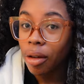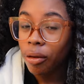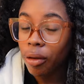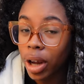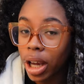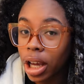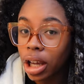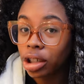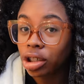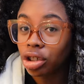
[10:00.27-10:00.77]
the
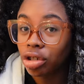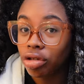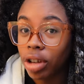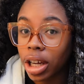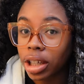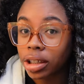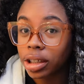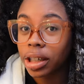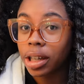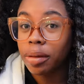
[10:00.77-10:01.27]

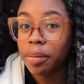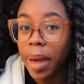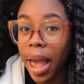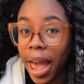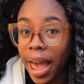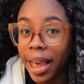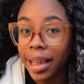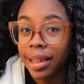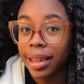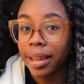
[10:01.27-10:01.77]
Reconstruction
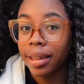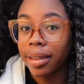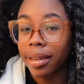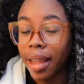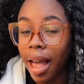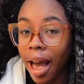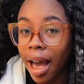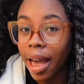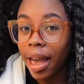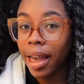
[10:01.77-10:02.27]
Mask is
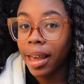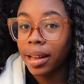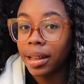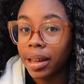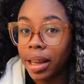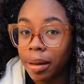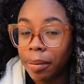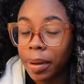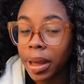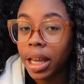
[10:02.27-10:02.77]
not a
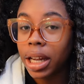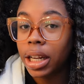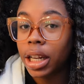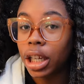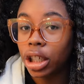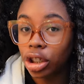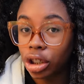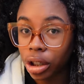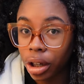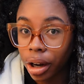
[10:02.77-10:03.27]
deep
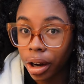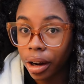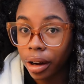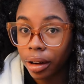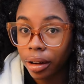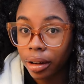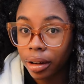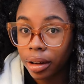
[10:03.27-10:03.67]
conditioner.